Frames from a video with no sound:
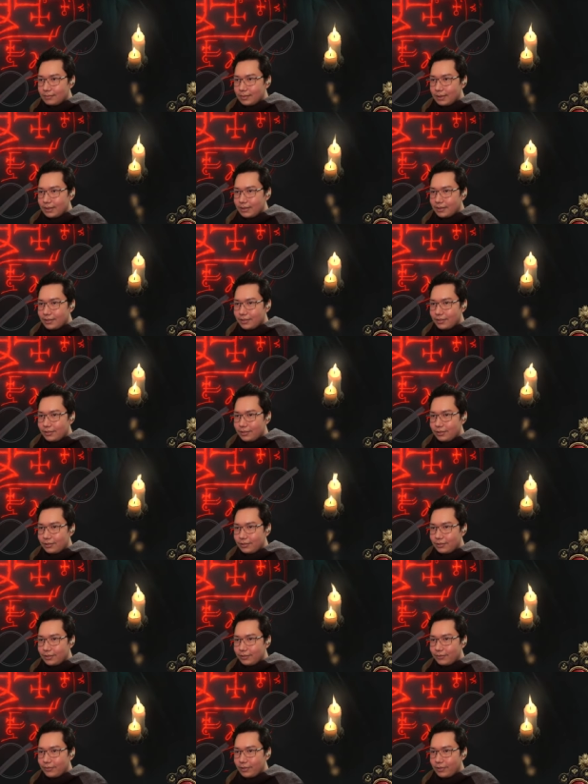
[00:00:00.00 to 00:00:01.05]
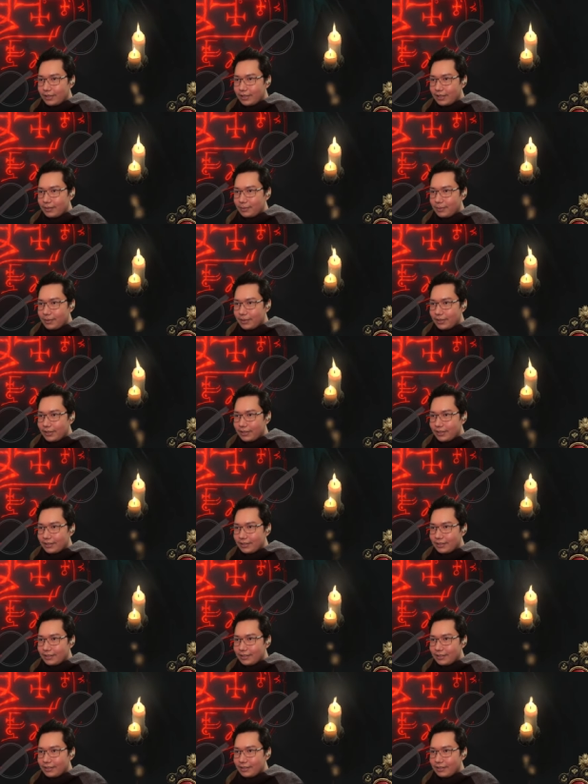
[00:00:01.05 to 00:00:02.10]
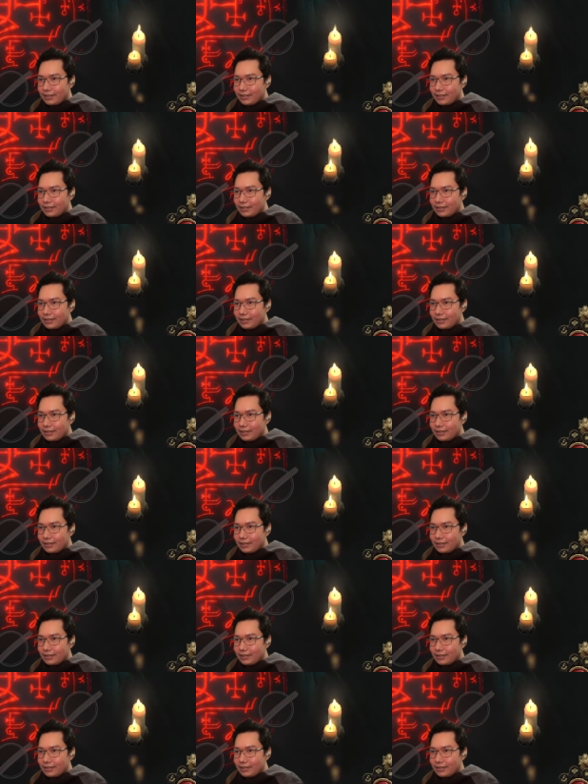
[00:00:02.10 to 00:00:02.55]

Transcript: Heals two to four hit points.